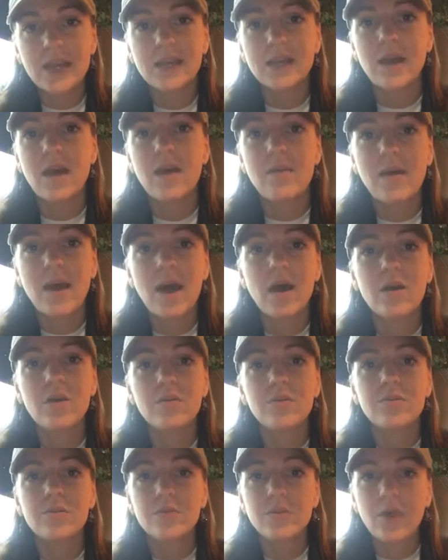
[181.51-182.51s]
come
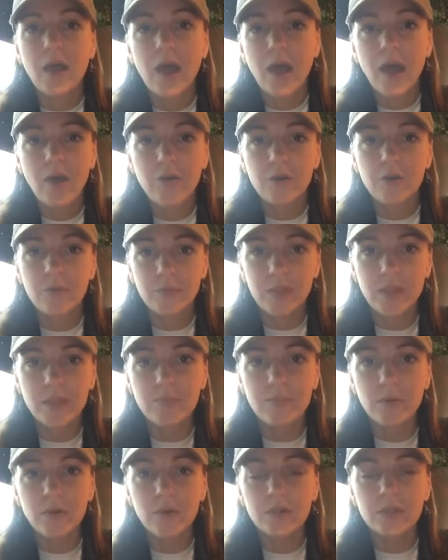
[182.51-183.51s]
out through other
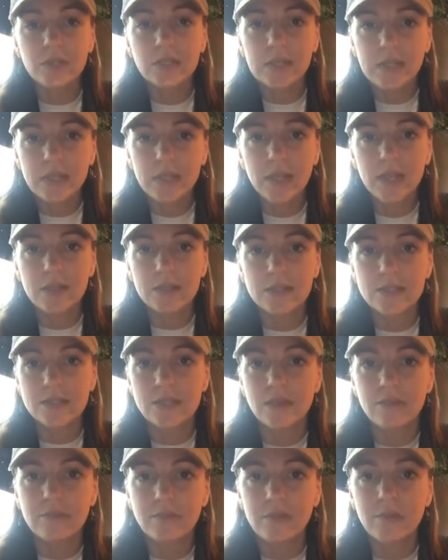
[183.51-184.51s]
people leaking this
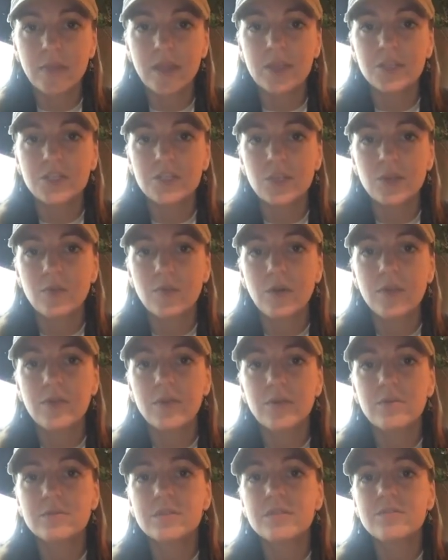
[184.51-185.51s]
information, whether
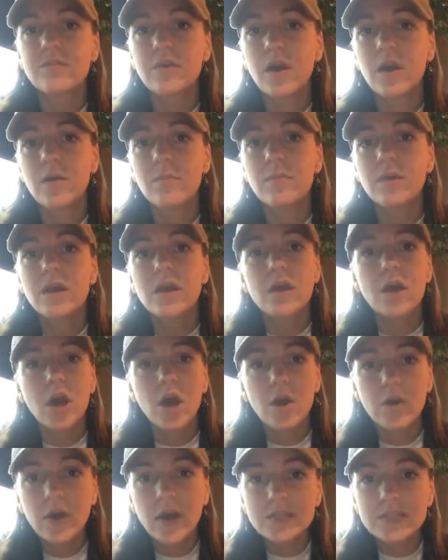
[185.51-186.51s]
it was from
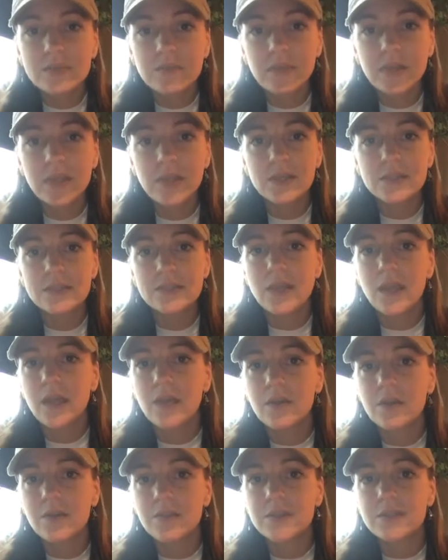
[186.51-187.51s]
OSP
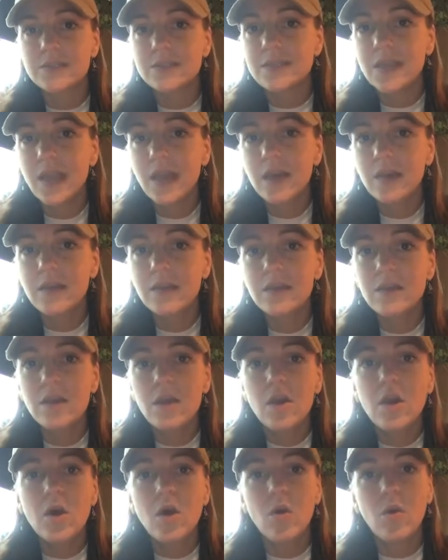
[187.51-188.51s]
saying it on the stand
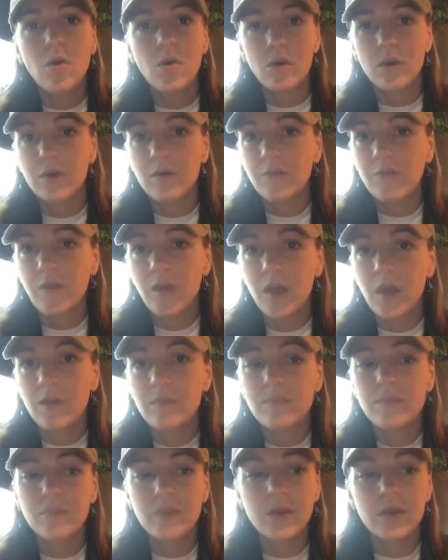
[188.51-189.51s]
or
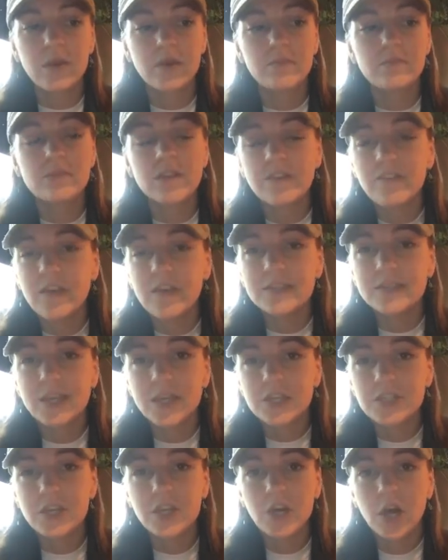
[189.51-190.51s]
from the defense
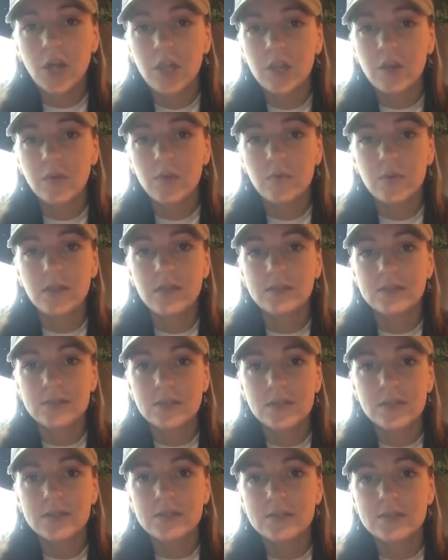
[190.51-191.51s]
actually calling a witness
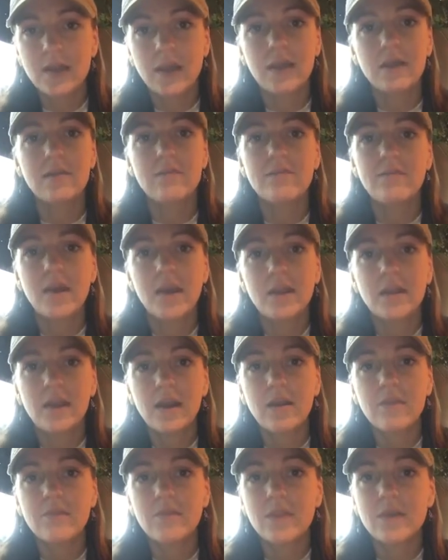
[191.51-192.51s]
to the stand and finding
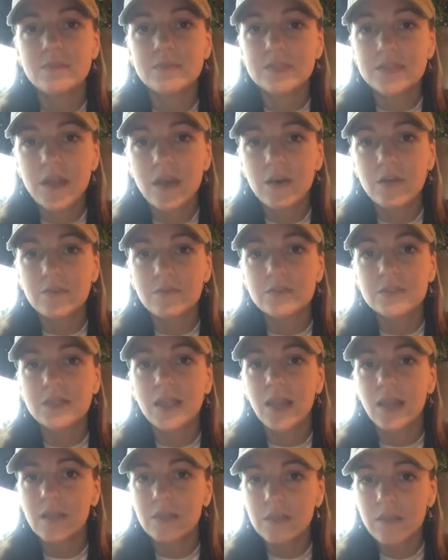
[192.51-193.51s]
out for themselves,
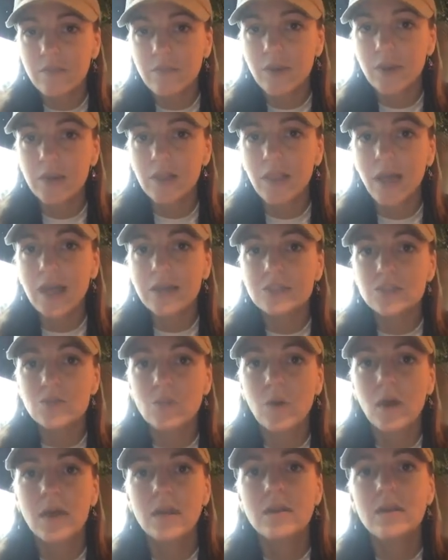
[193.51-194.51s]
like the very last
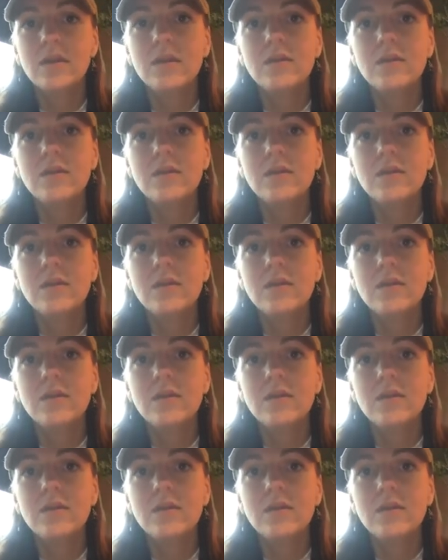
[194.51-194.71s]
one.